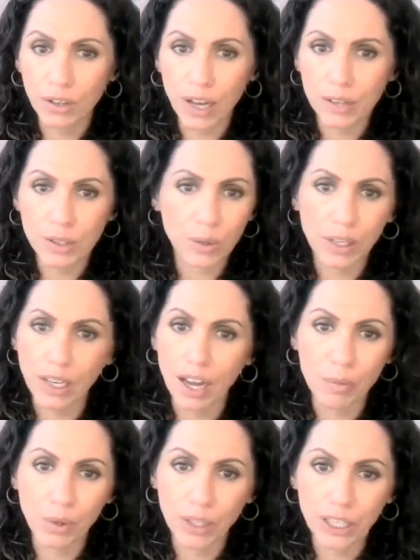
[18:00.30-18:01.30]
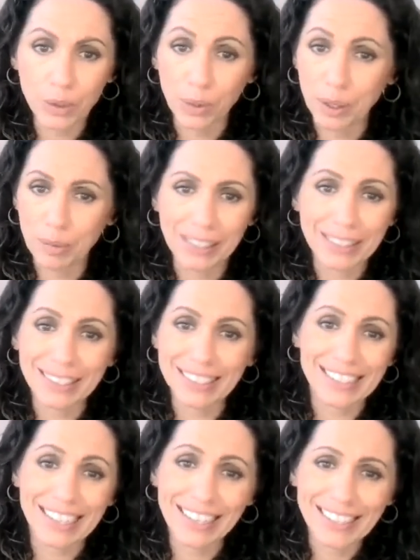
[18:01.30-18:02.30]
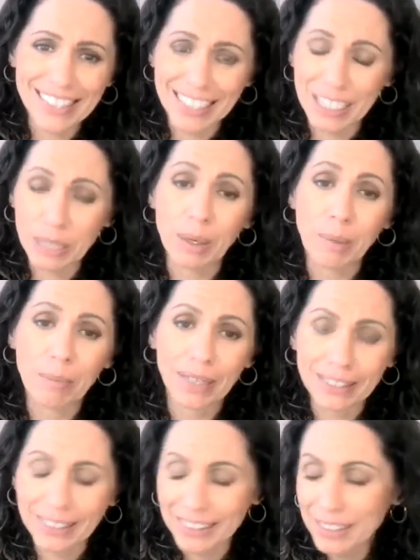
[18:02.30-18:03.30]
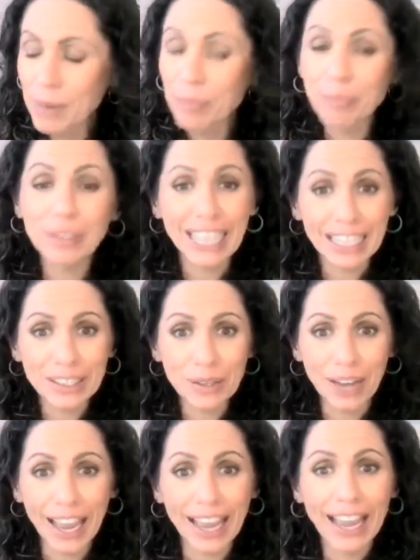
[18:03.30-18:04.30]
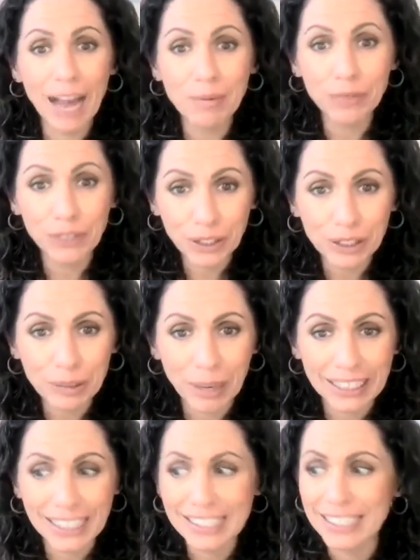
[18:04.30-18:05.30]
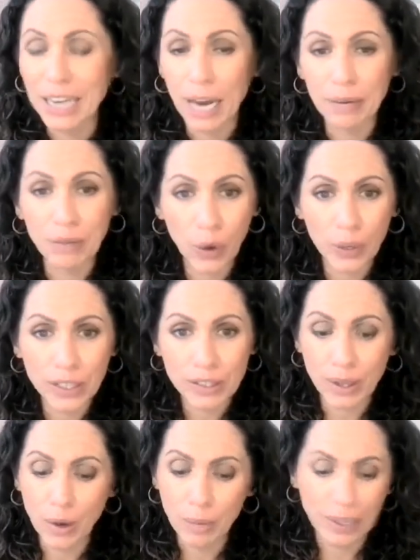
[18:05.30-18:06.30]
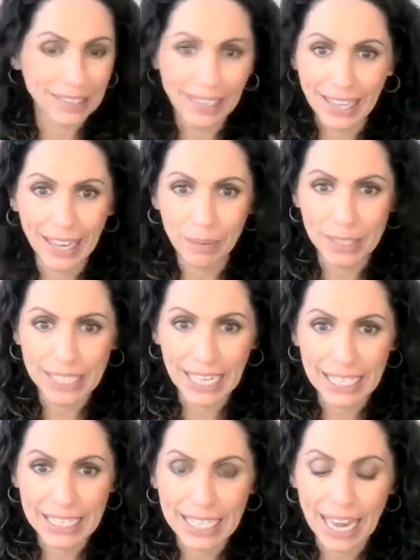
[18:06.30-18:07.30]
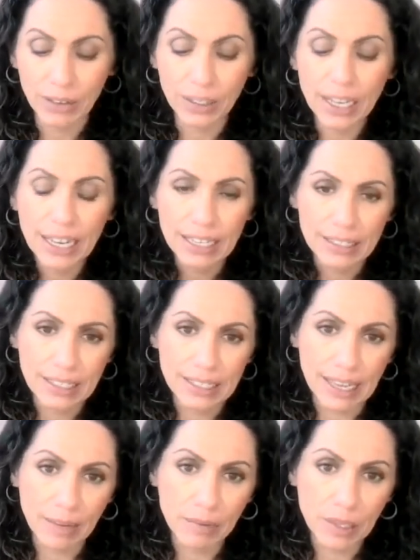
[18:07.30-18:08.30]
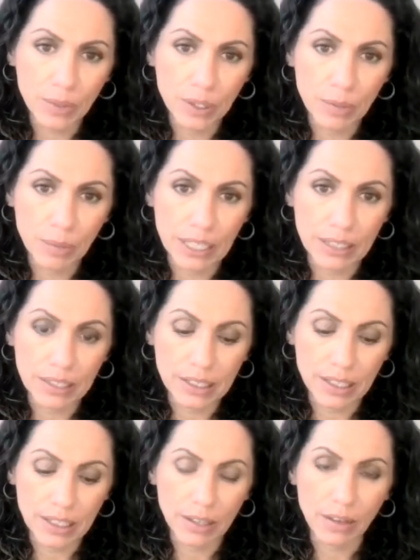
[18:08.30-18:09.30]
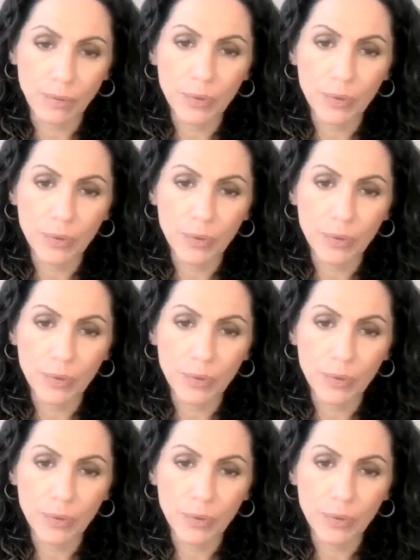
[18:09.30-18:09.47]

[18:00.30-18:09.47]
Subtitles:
I swear to God, I'm only at 20 minutes these days. It's been a month. But that's okay. I've learned my lesson. I'm going slow because I can't be taken down. It's the same thing when you begin to heal.